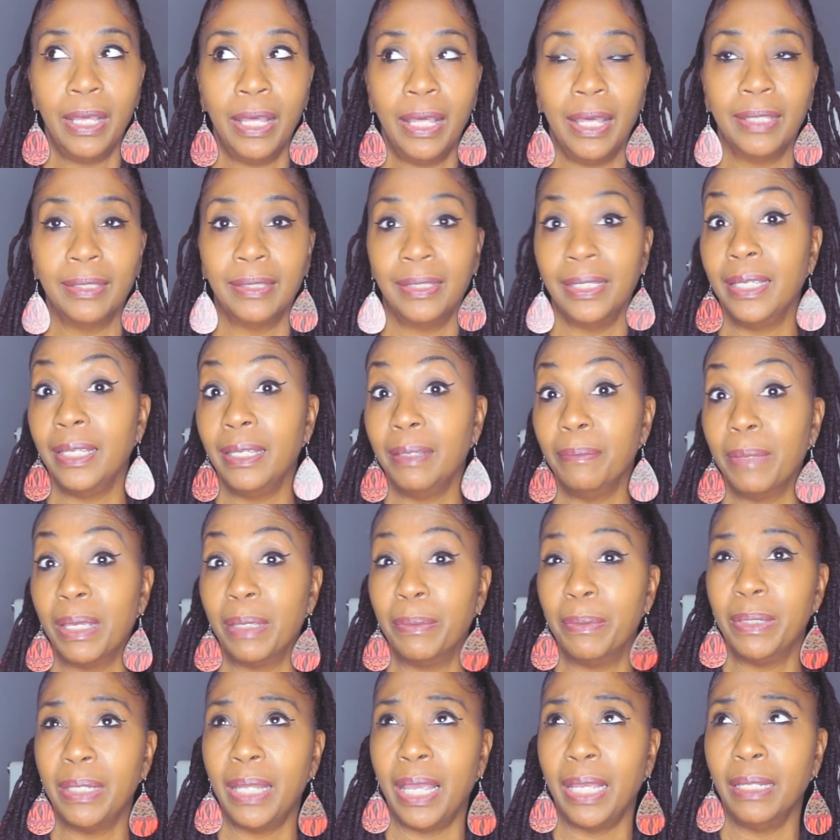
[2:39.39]
I think
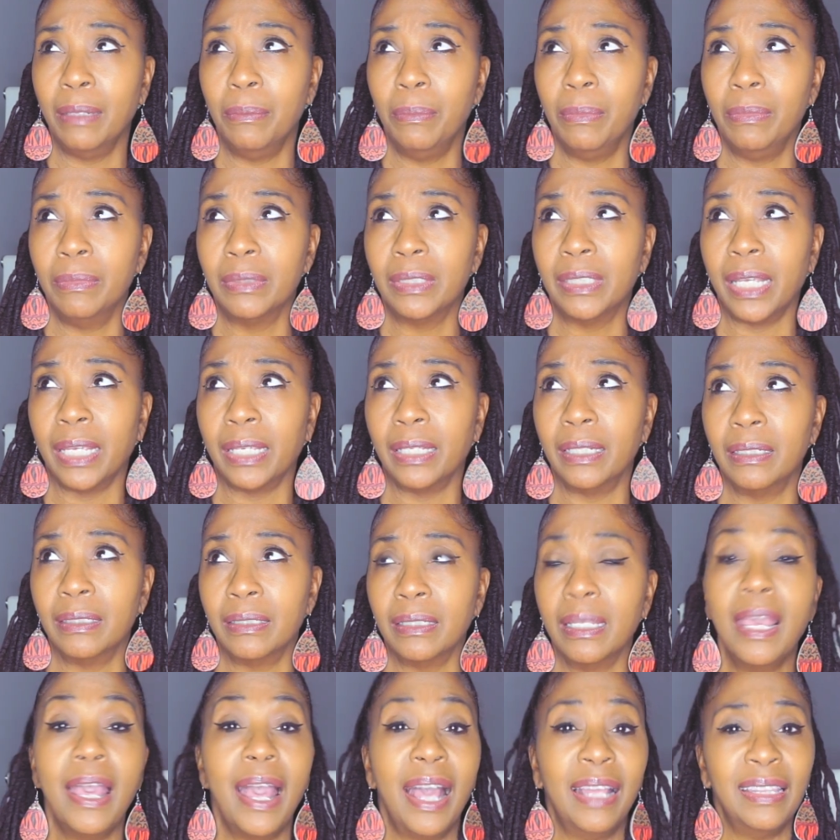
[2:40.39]
maybe ninety
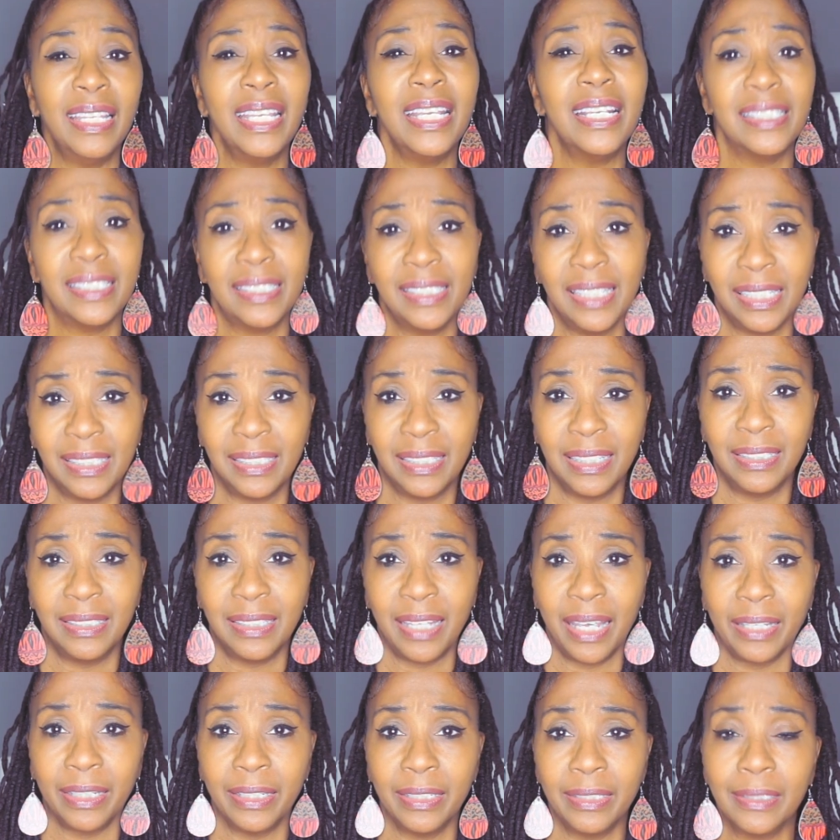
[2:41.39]
seconds. I think it's sixty
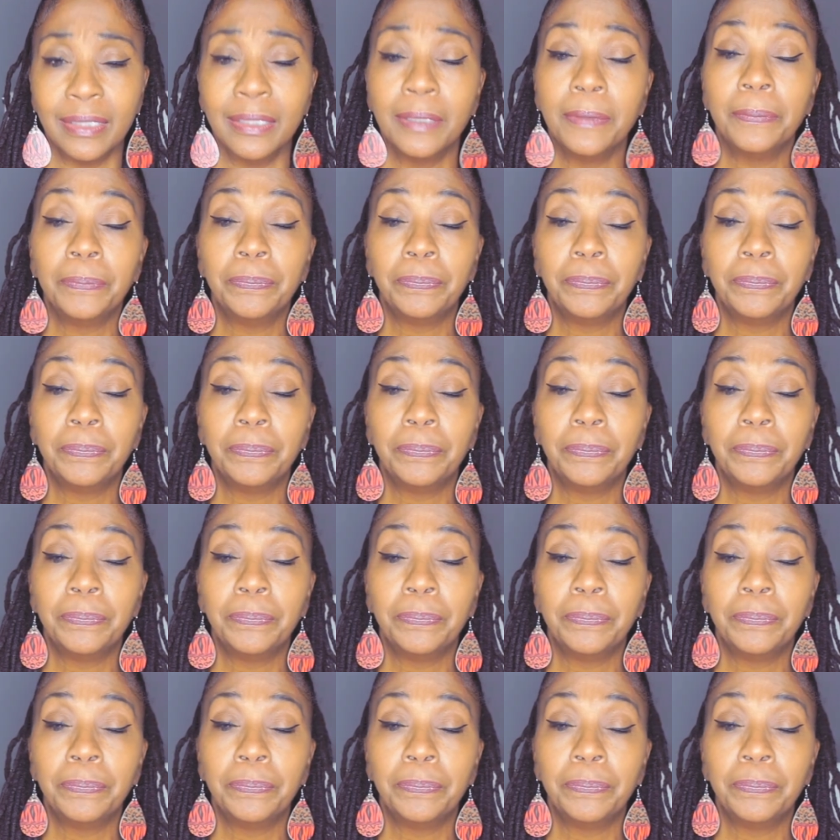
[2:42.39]
seconds.